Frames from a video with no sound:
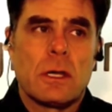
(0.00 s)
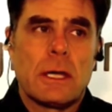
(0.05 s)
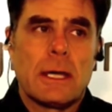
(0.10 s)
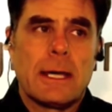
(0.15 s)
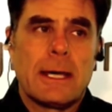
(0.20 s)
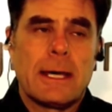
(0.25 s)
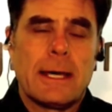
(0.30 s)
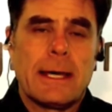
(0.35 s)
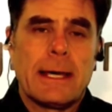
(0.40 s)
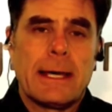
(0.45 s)

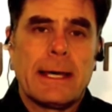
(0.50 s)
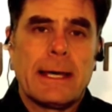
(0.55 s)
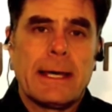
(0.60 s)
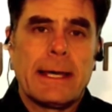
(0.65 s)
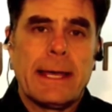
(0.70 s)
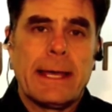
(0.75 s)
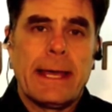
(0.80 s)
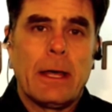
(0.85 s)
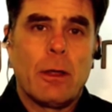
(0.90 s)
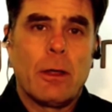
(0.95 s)

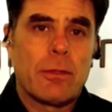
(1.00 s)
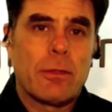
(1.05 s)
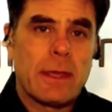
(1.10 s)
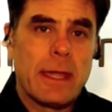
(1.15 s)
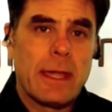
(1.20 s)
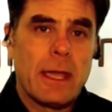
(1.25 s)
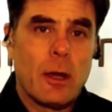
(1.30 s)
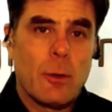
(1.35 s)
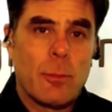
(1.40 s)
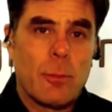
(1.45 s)

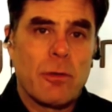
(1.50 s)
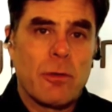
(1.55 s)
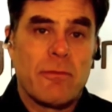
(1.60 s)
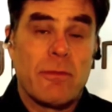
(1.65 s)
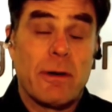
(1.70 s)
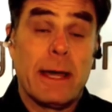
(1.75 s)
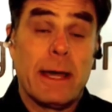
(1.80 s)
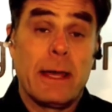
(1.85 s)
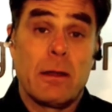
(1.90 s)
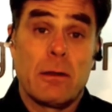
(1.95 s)
healthcare
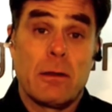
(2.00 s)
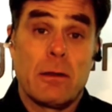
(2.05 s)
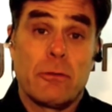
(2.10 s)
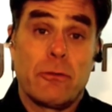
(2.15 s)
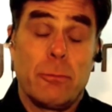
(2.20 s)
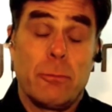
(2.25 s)
providers